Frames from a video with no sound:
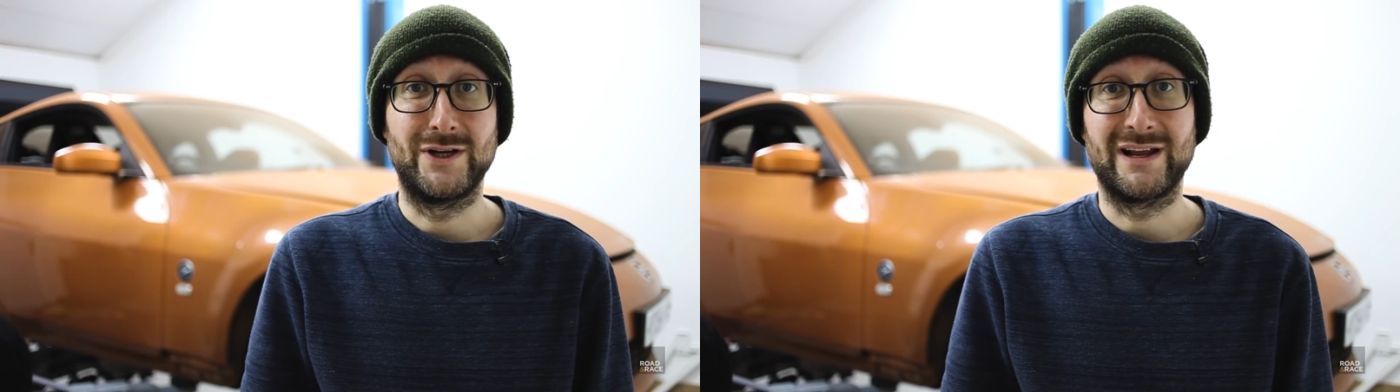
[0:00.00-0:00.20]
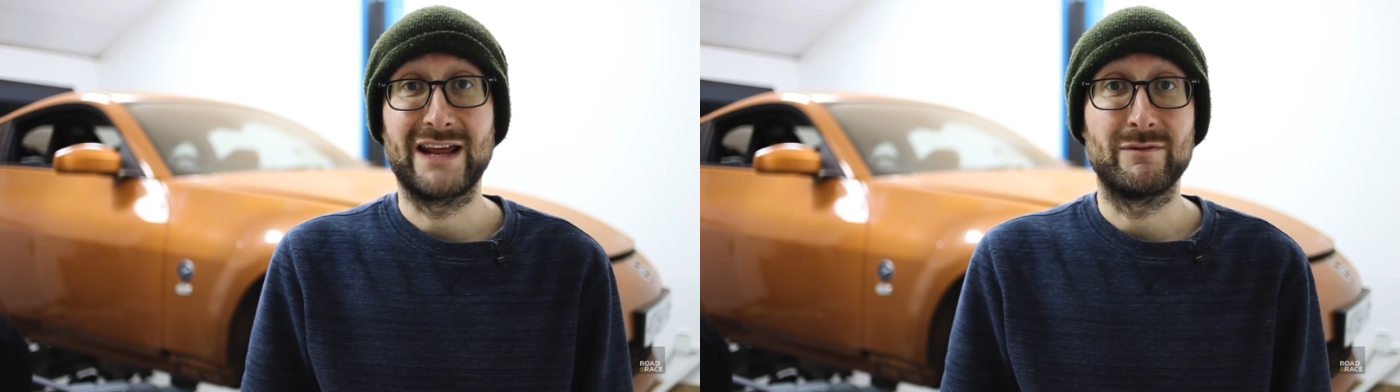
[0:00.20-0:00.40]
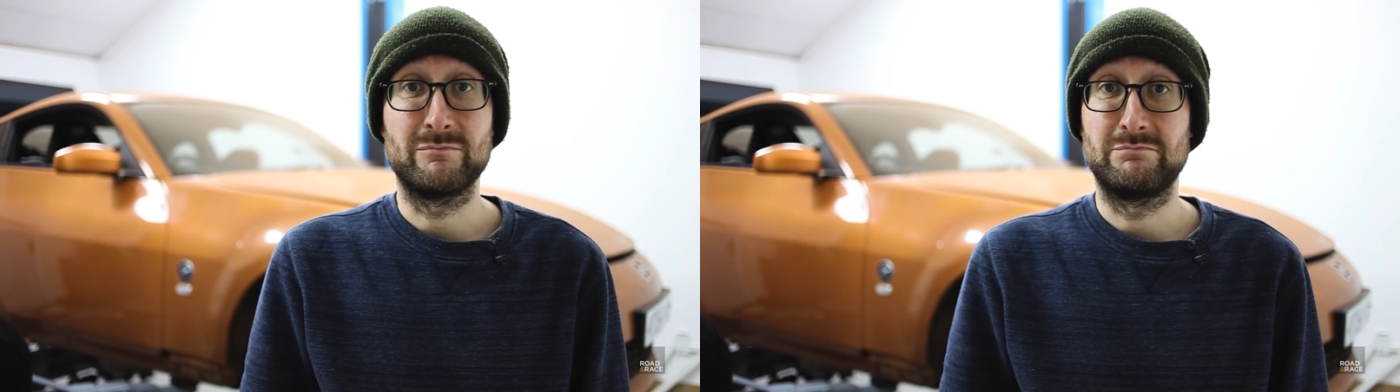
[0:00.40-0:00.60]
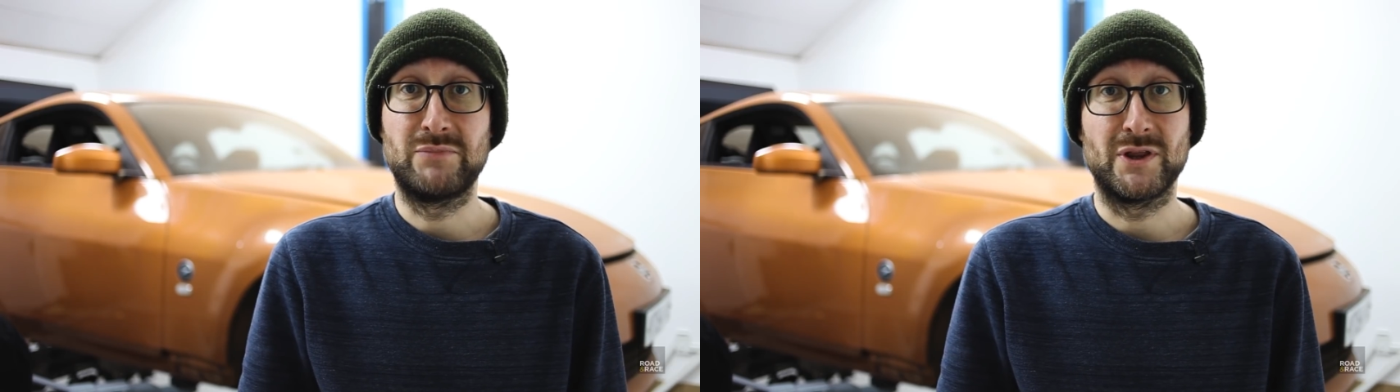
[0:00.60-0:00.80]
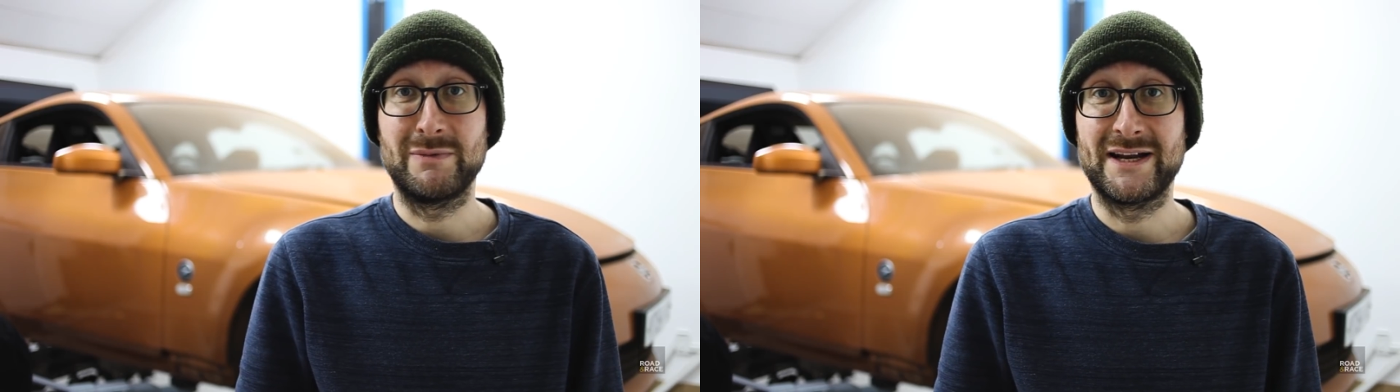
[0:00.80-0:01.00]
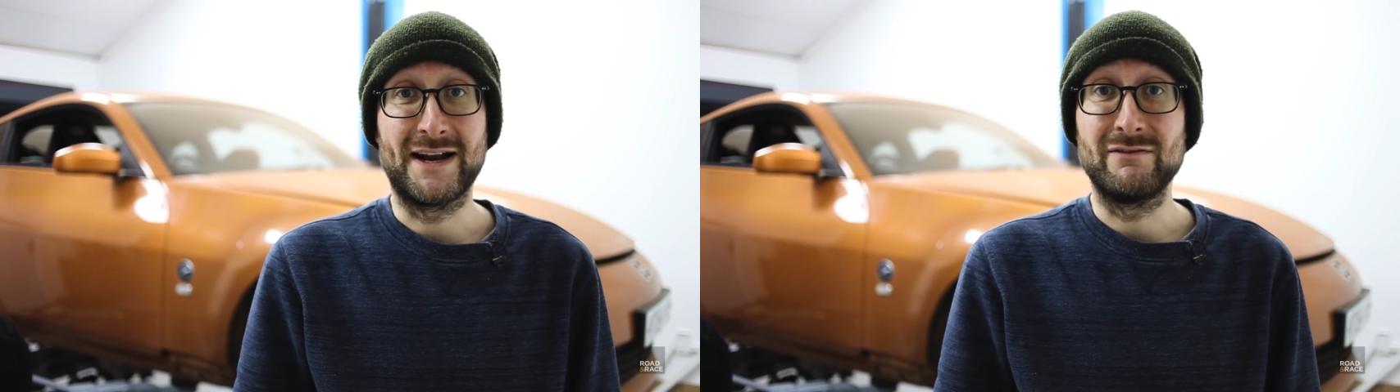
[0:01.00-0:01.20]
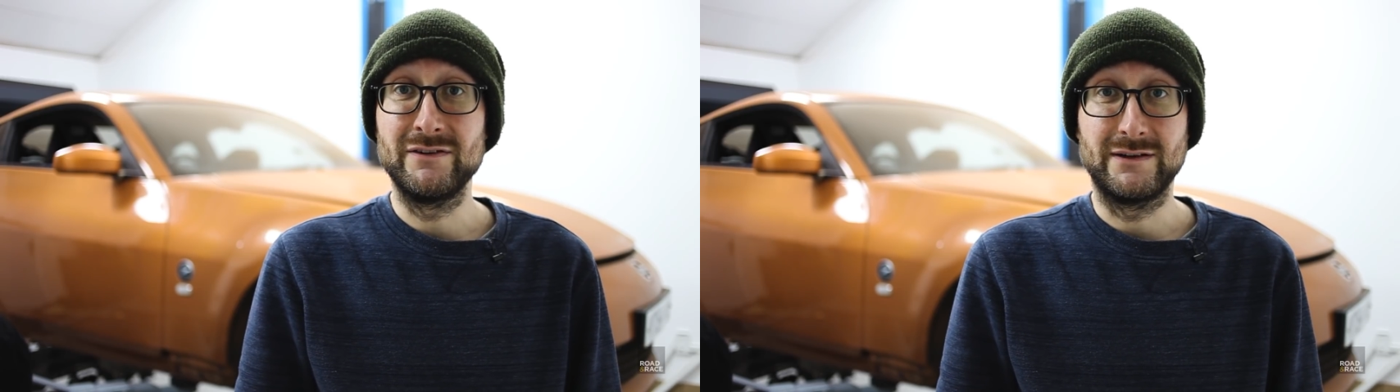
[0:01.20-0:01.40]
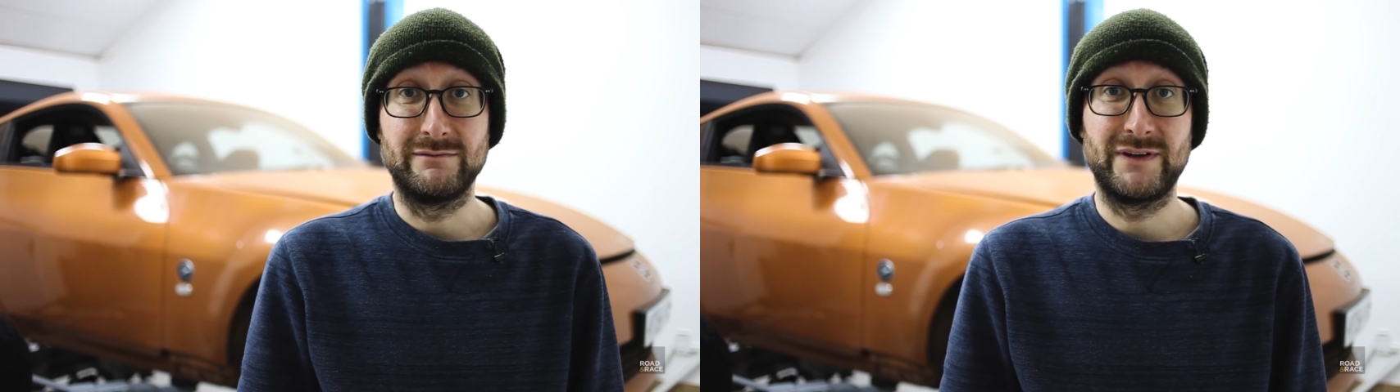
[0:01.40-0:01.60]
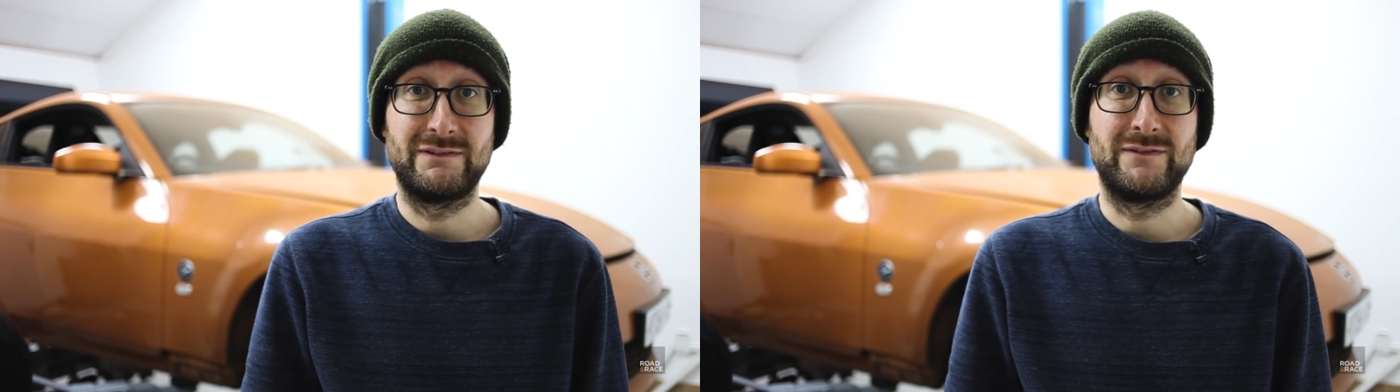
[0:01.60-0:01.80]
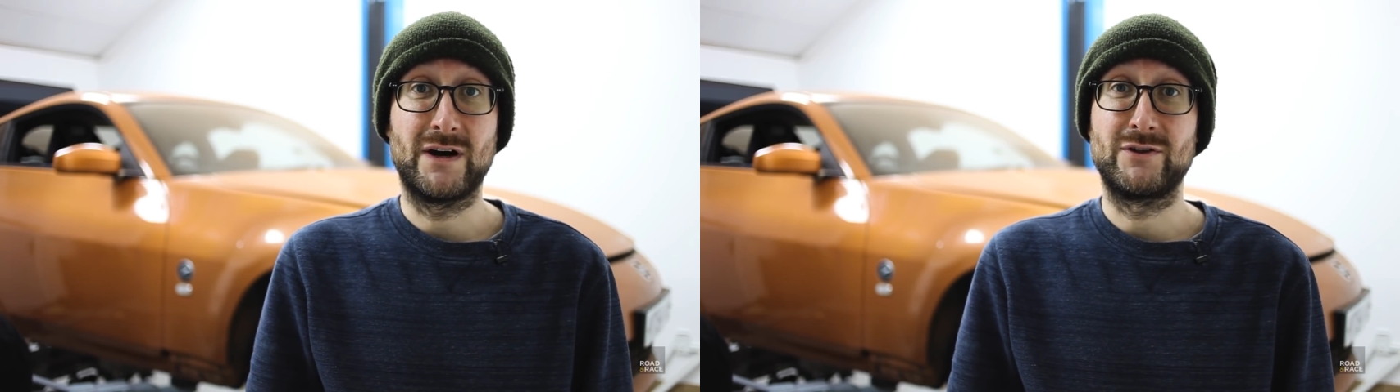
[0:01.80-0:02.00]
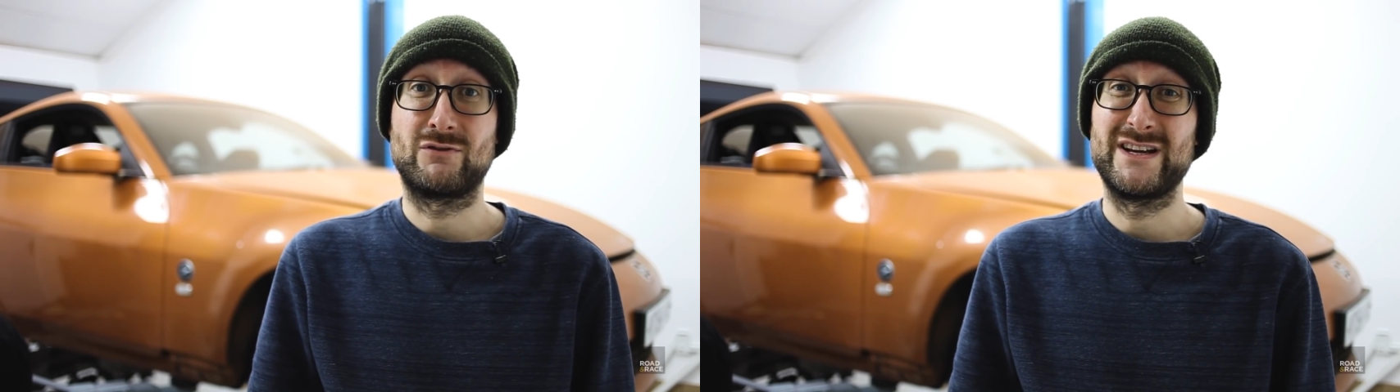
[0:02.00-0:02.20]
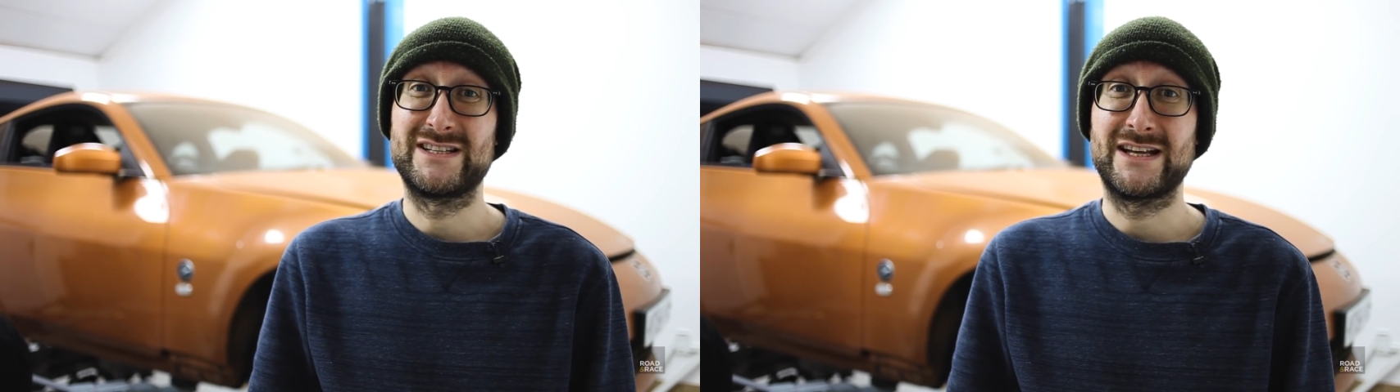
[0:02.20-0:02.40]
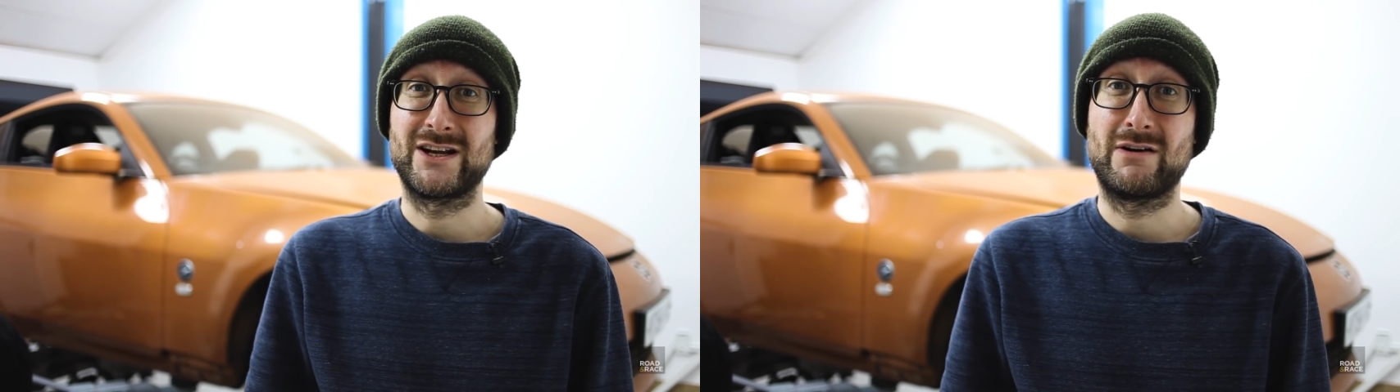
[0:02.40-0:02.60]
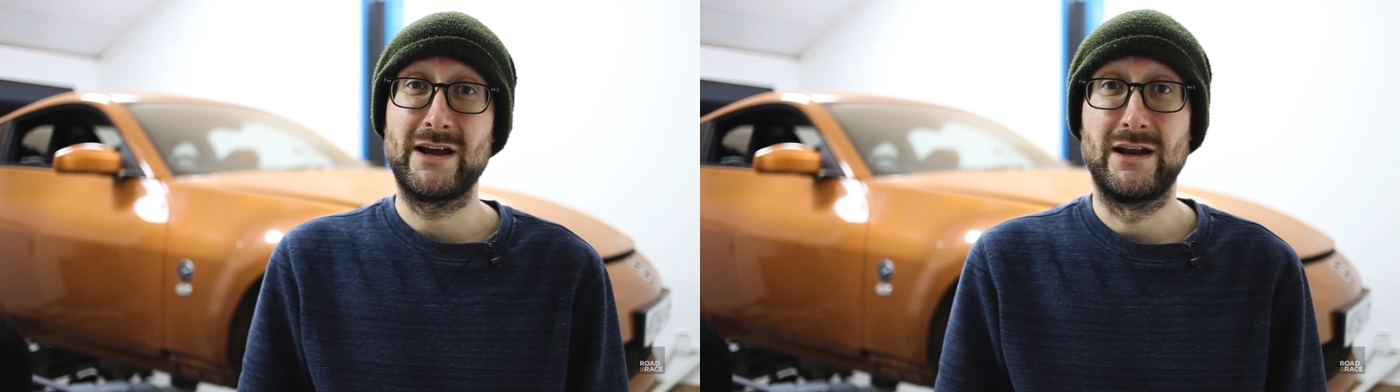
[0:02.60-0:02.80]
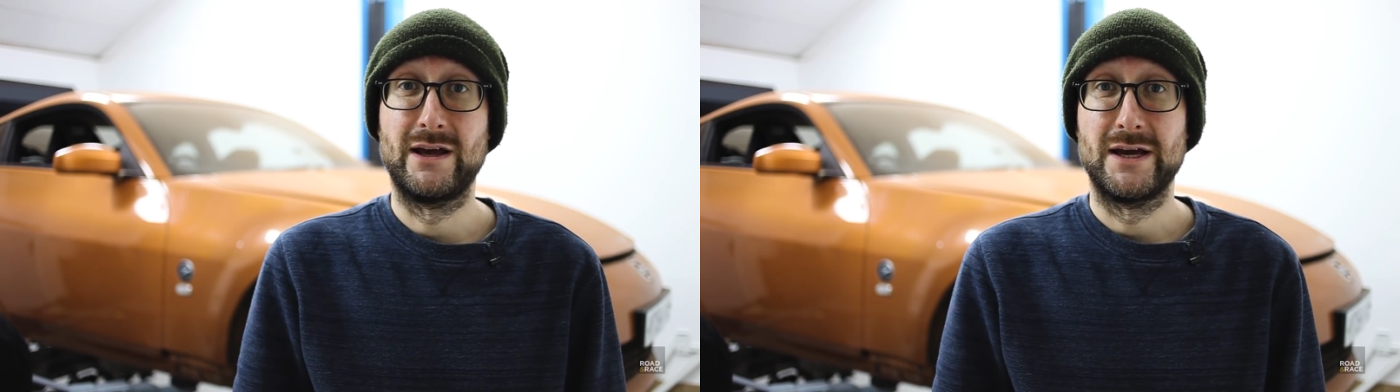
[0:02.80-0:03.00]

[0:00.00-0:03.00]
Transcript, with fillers: you can even put them in an oven at 55 degrees centigrade.